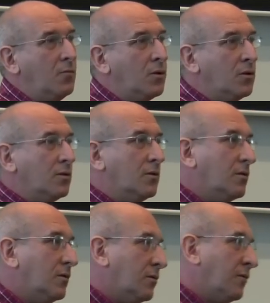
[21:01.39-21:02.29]
Well,
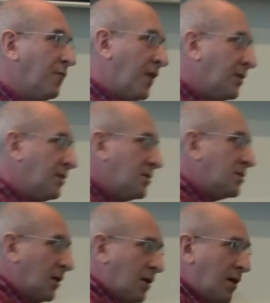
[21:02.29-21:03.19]
the fact
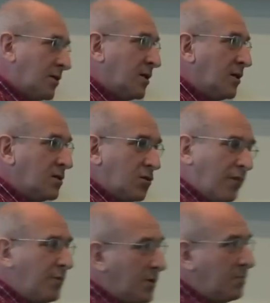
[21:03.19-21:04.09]
is, and I say this, you
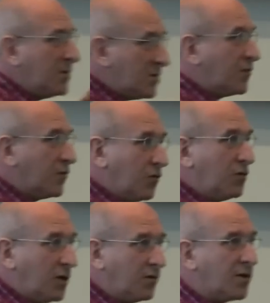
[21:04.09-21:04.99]
know, I've been in business for
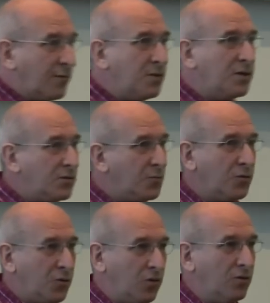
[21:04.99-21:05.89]
30 years. I've been an
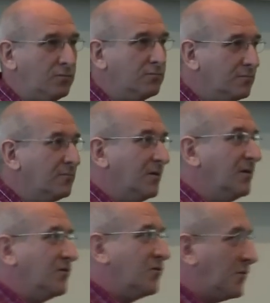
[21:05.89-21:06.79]
entrepreneur.
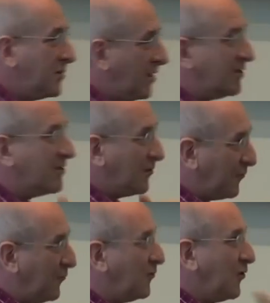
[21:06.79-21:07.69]
So I'm saying this out
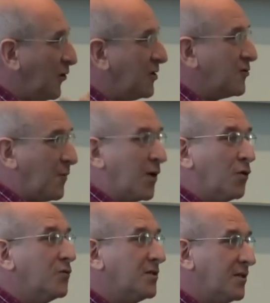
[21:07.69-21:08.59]
of full knowledge of my
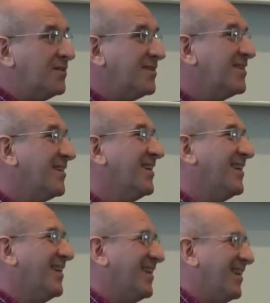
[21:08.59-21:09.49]
own sins.
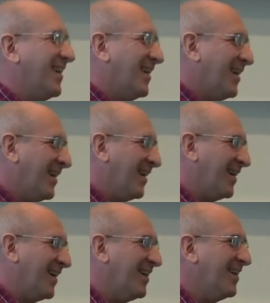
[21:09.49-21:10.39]

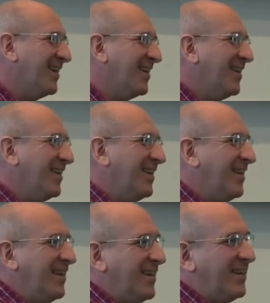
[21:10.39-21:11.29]

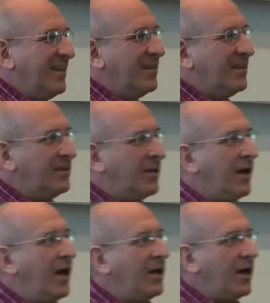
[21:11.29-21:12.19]

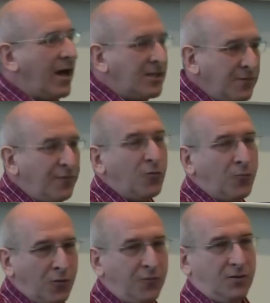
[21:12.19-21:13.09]
As a
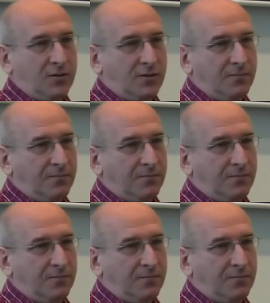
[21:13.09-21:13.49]
for-profit,